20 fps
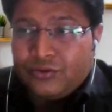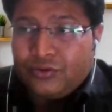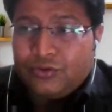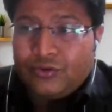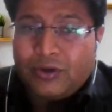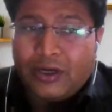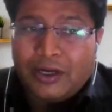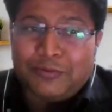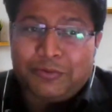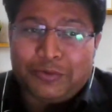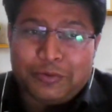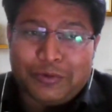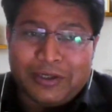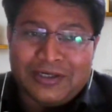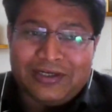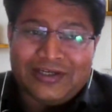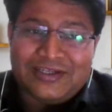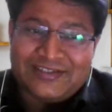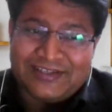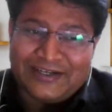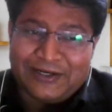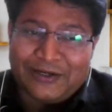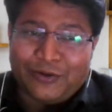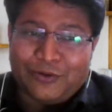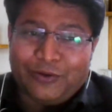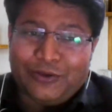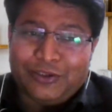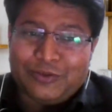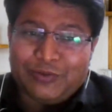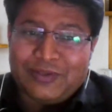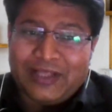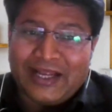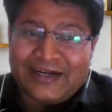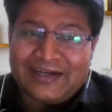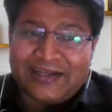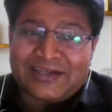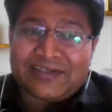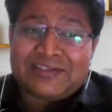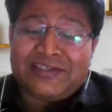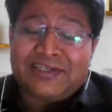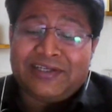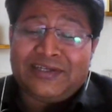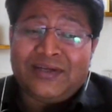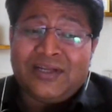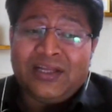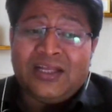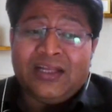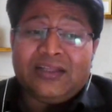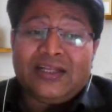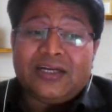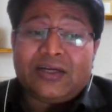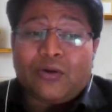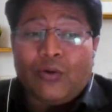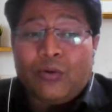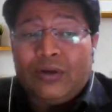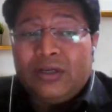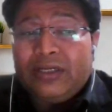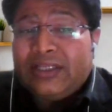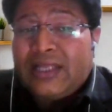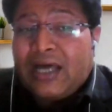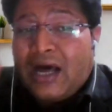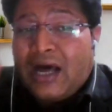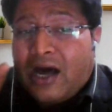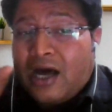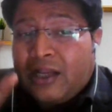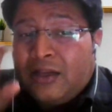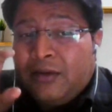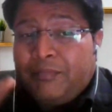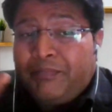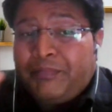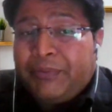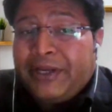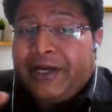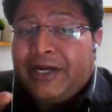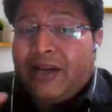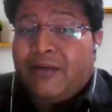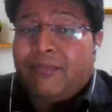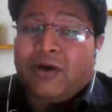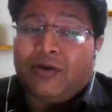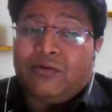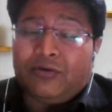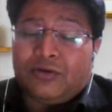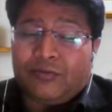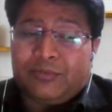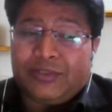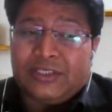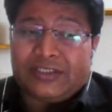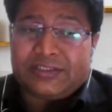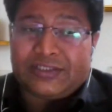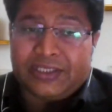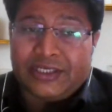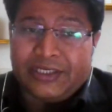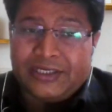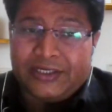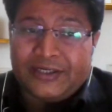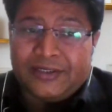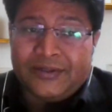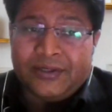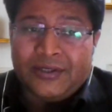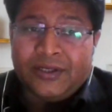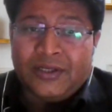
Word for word: you have to understand only to that extent that only the unpaid amount of the share